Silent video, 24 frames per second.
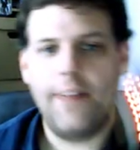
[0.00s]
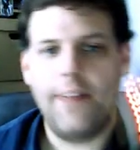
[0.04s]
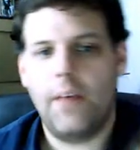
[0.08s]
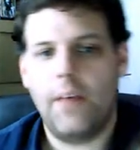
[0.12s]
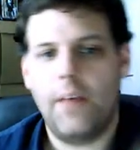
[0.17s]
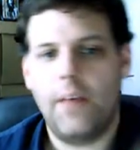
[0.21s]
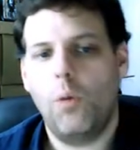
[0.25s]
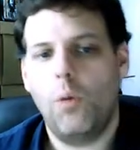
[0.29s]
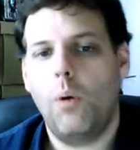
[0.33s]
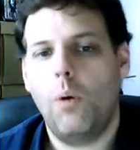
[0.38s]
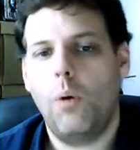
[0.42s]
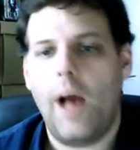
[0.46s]
then
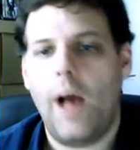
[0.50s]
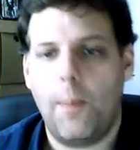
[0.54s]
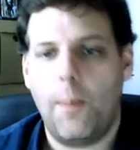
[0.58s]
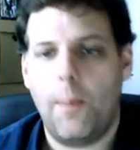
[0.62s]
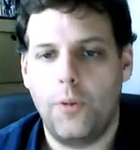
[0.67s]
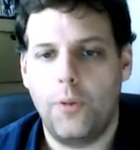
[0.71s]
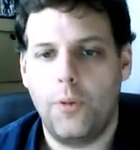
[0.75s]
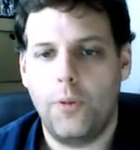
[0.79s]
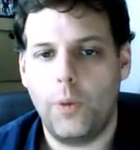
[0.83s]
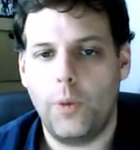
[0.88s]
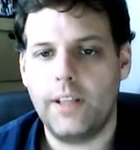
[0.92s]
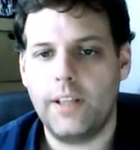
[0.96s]
what will happen,
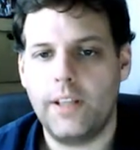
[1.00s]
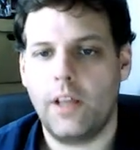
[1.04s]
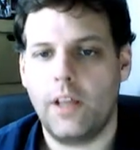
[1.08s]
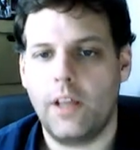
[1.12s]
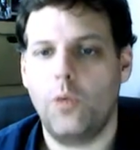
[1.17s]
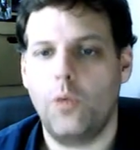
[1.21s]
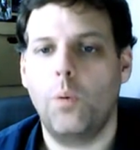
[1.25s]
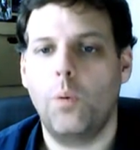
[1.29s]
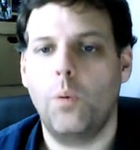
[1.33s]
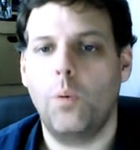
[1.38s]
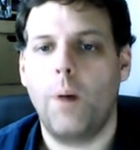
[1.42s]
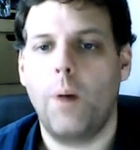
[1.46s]
the window that
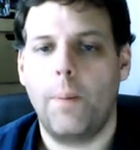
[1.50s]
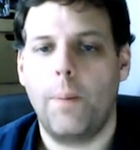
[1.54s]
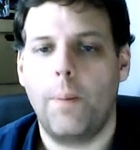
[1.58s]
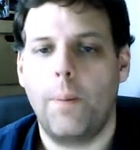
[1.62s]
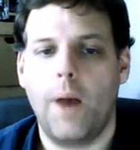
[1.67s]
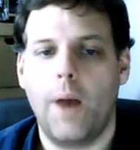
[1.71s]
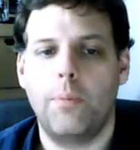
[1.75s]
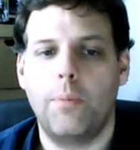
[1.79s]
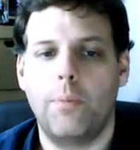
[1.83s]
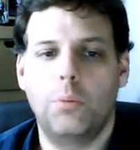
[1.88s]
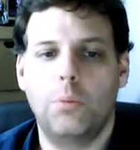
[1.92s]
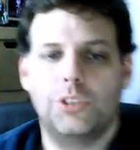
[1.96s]
will pop
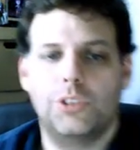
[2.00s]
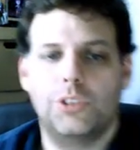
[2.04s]
open will